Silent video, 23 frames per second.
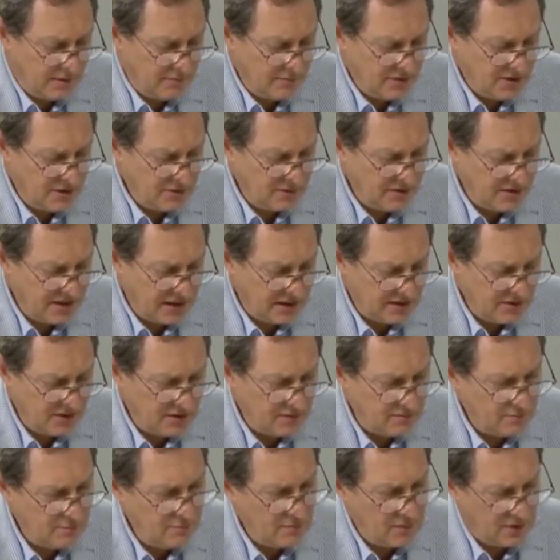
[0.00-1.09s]
Do you think
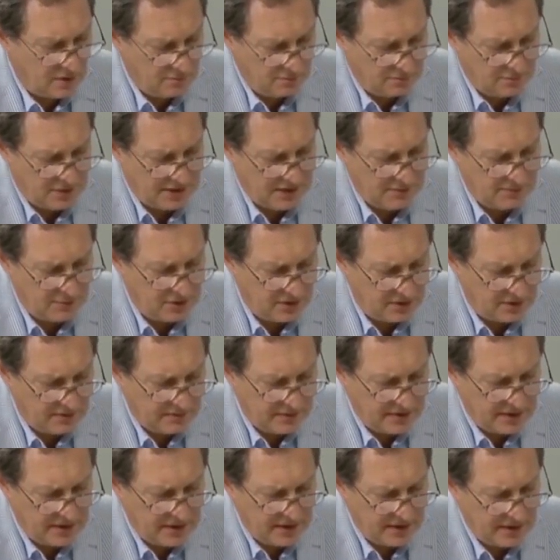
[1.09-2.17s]
that
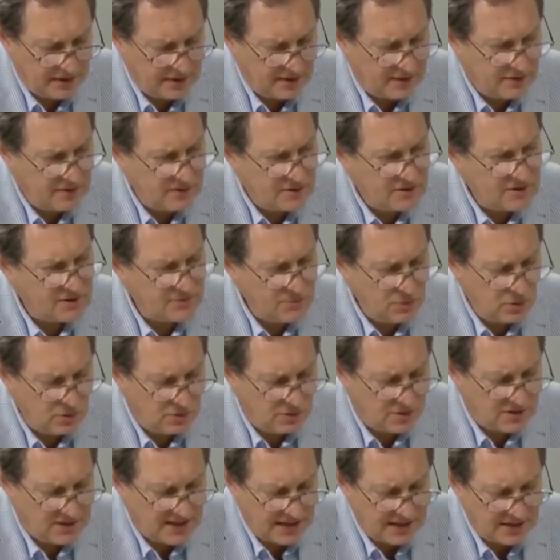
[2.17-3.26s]
people in
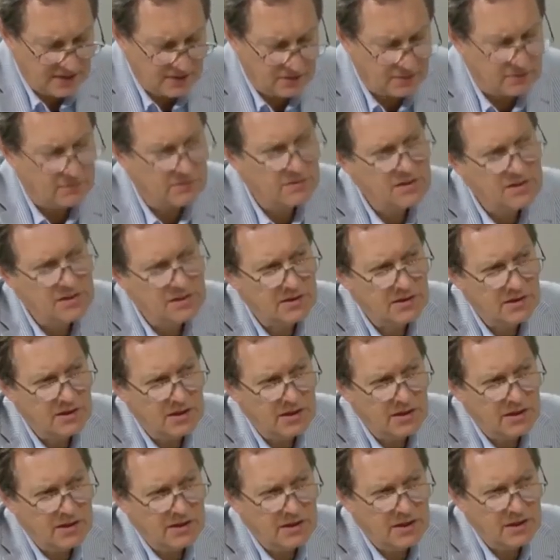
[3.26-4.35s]
small towns
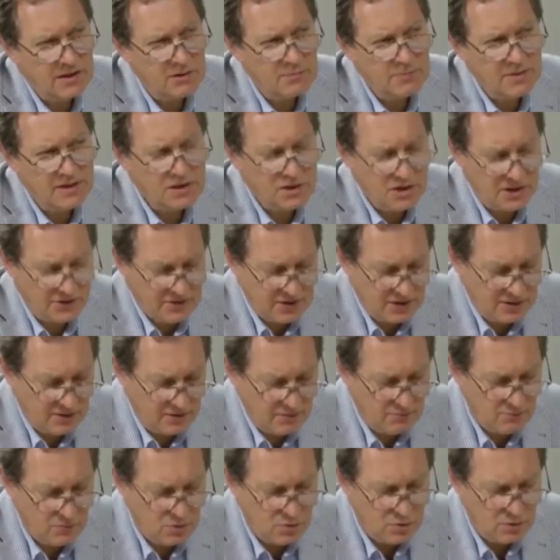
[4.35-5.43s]
help each
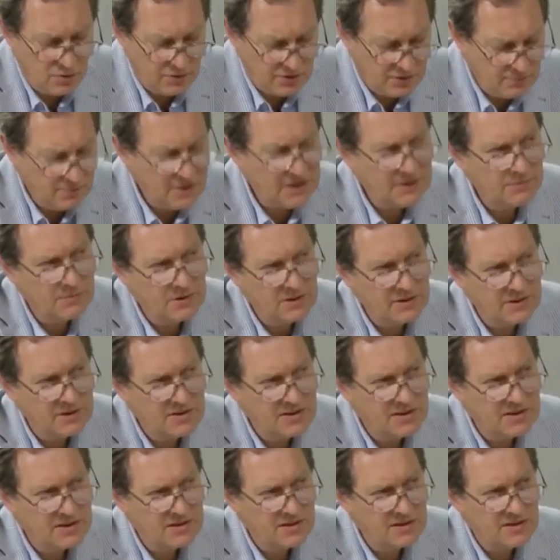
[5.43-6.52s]
other more than people
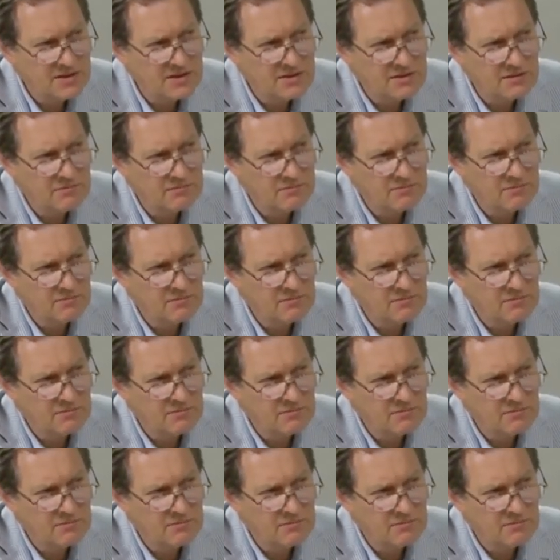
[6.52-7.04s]
in cities?